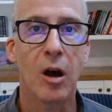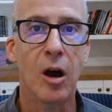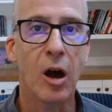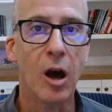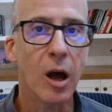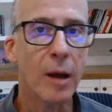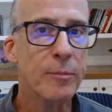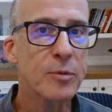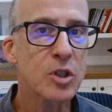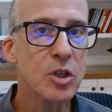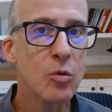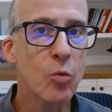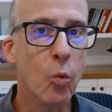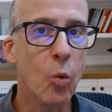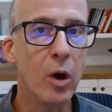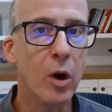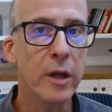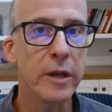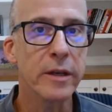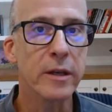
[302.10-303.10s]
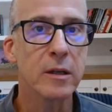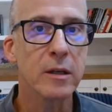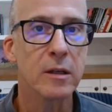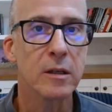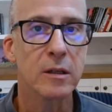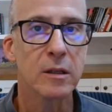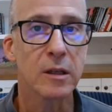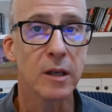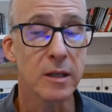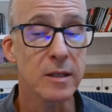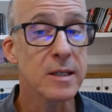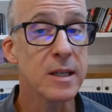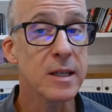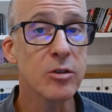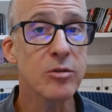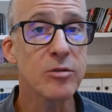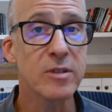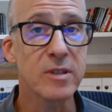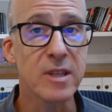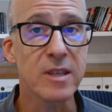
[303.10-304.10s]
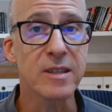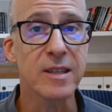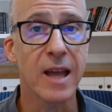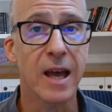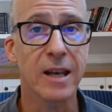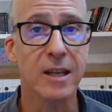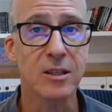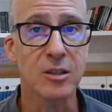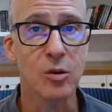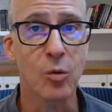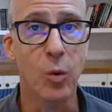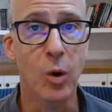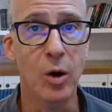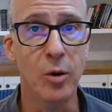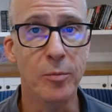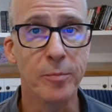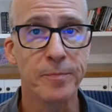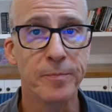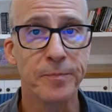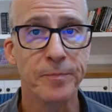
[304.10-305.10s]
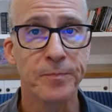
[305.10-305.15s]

Option 1 continues the status quo.